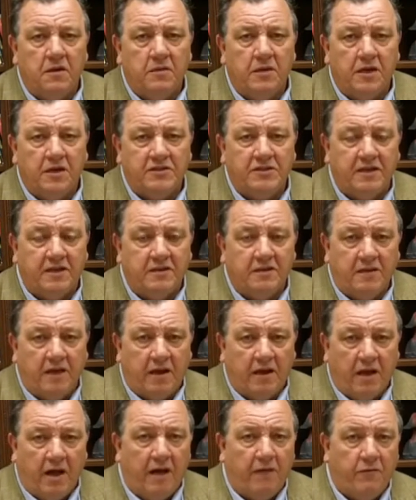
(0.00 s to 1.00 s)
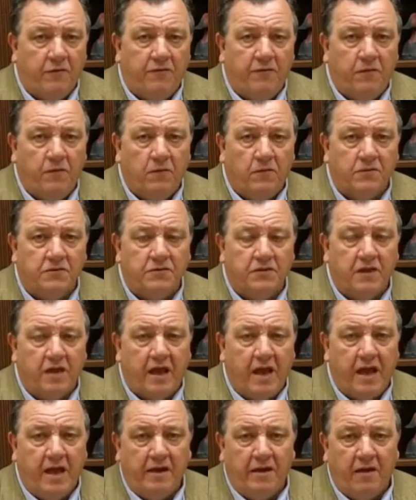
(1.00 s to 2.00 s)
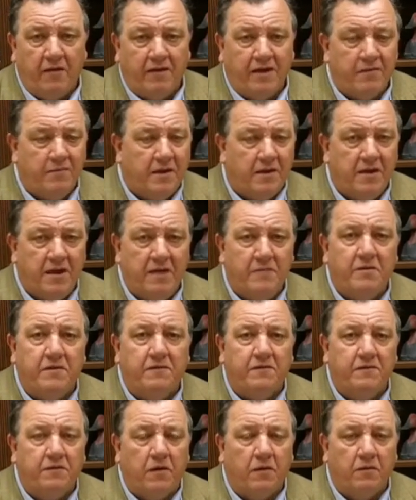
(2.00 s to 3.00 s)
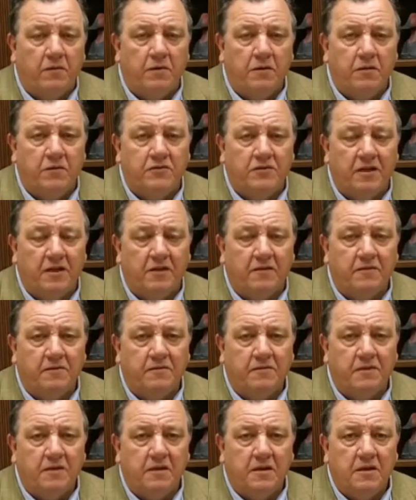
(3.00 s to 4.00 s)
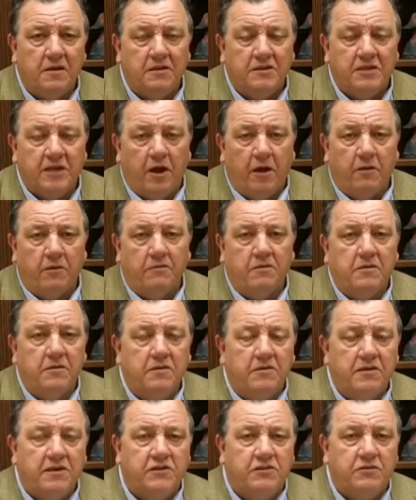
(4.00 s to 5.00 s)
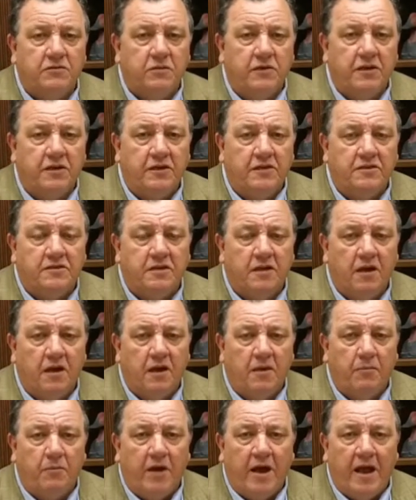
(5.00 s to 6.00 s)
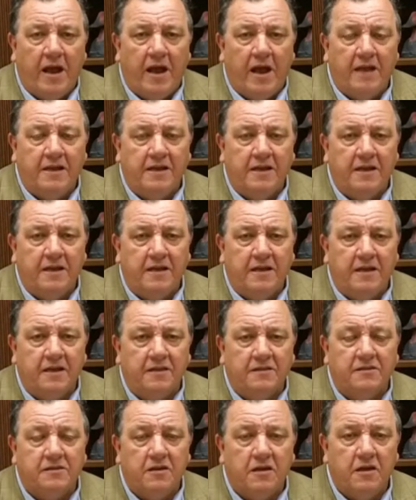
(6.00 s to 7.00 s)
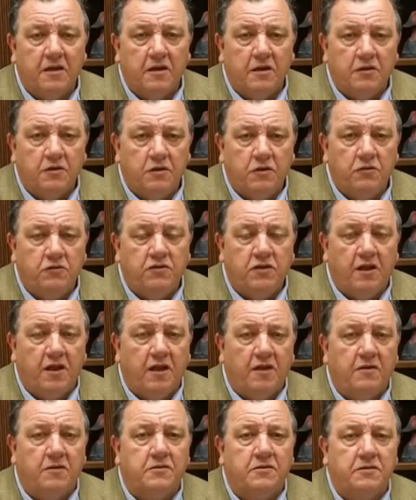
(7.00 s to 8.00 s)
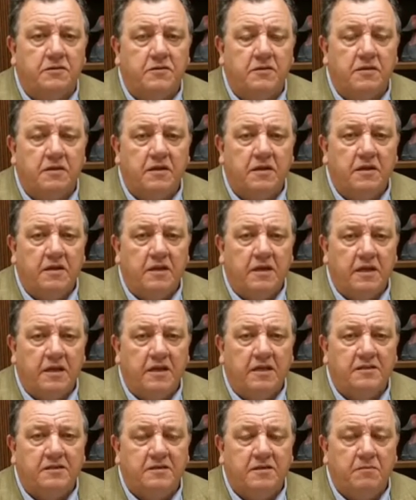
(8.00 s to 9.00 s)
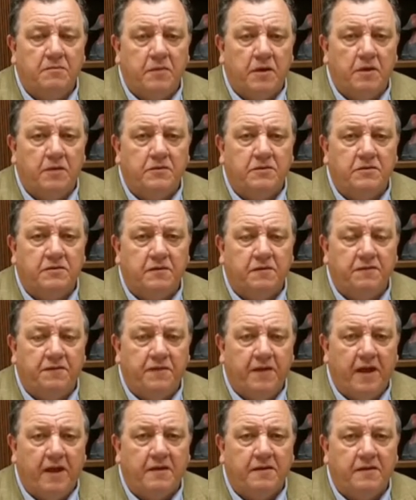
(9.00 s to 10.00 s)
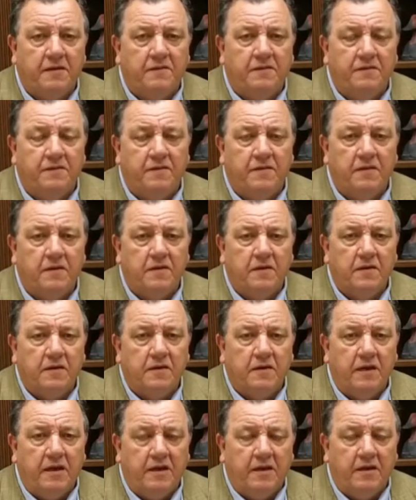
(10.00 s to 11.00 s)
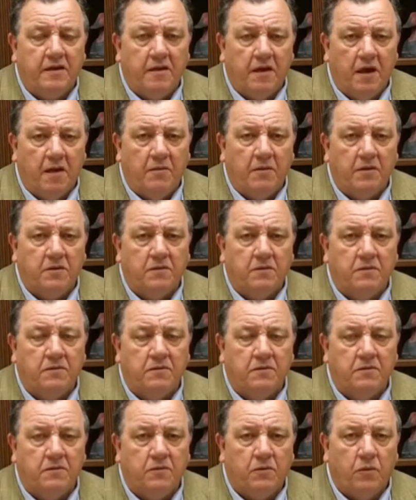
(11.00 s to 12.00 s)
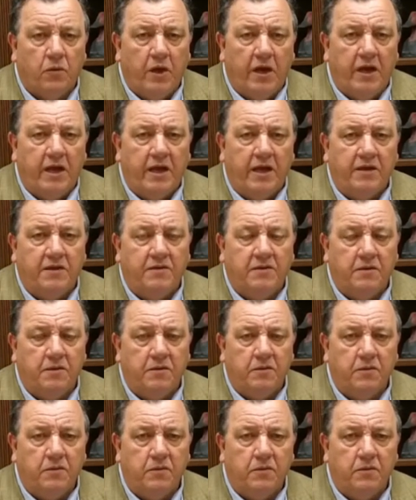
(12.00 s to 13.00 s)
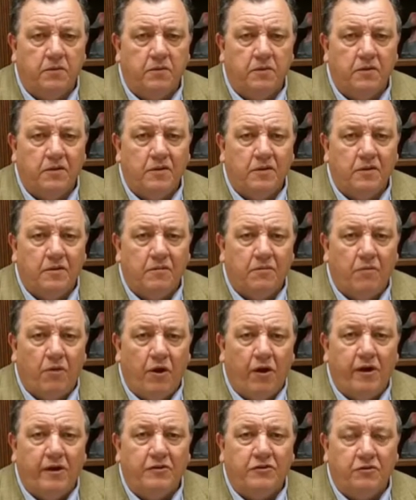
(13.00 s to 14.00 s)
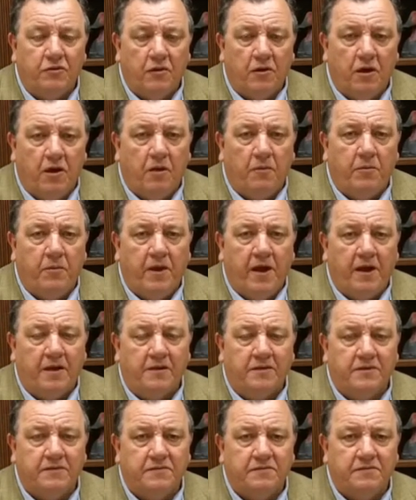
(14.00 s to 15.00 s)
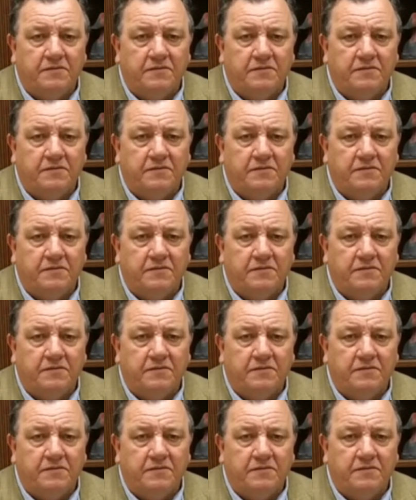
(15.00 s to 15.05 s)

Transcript: because they like referrals, and I'll get my name in on the newsletter. So this week's bright idea is newsletters is the most effective, economical way to market your law practice.